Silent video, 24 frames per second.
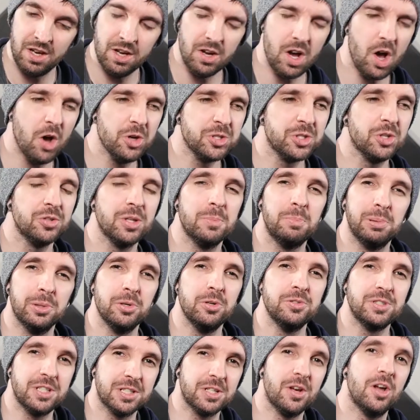also the
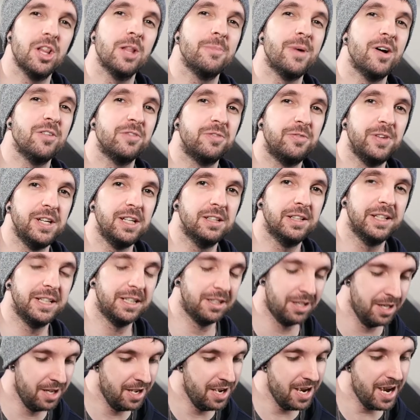blues is all about
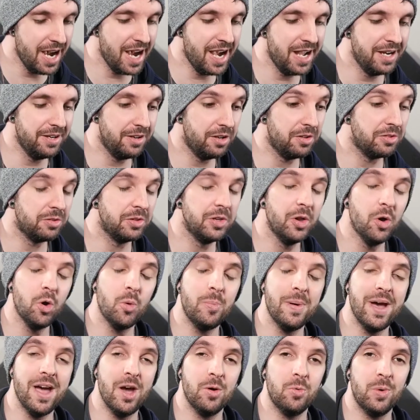feeling, and no
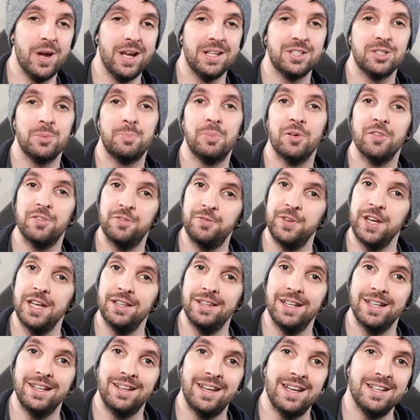better way to put
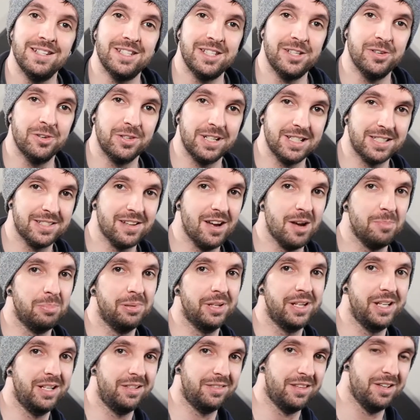feeling into your guitar
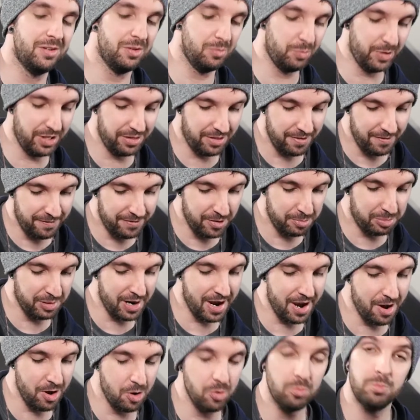playing than with
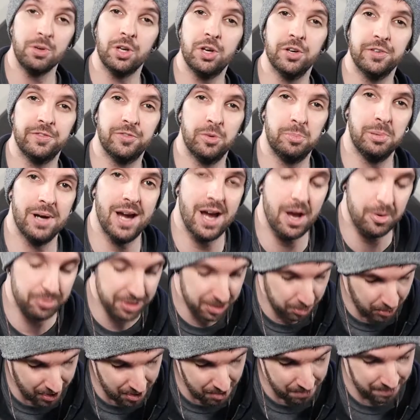vibrato, good vibrato as
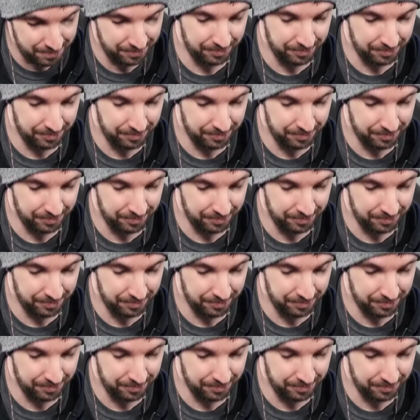well.